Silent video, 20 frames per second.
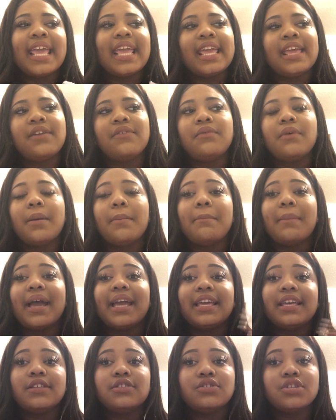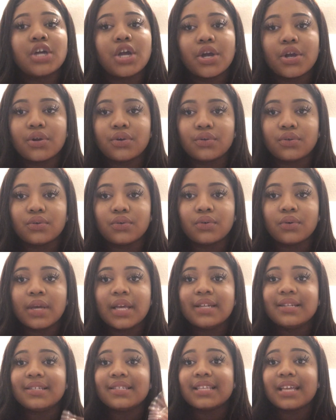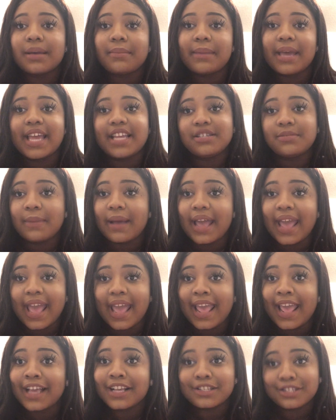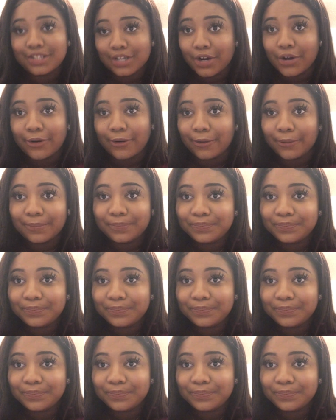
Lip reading: if my internal does not match my external.